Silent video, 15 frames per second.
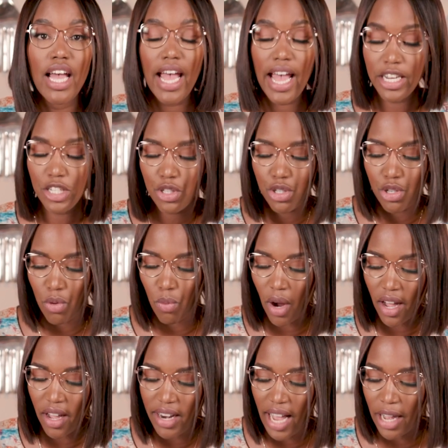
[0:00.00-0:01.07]
And you know
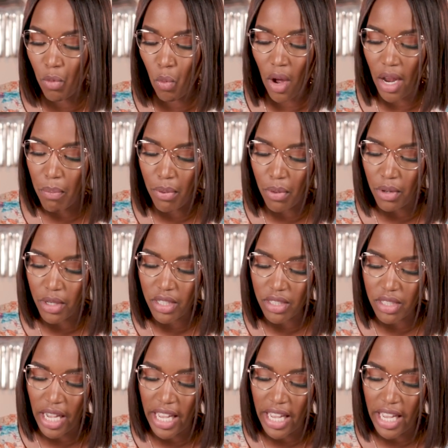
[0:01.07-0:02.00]
what? At one point,